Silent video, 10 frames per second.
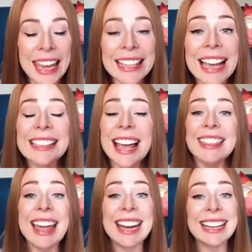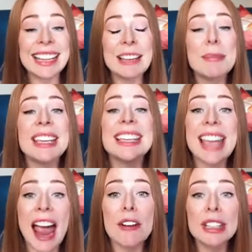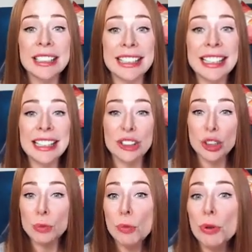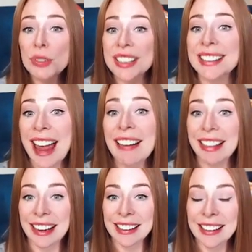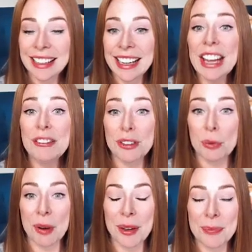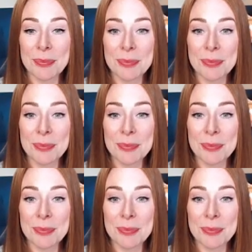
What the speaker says: yes, then it can be guaranteed smooth sailing, if you will.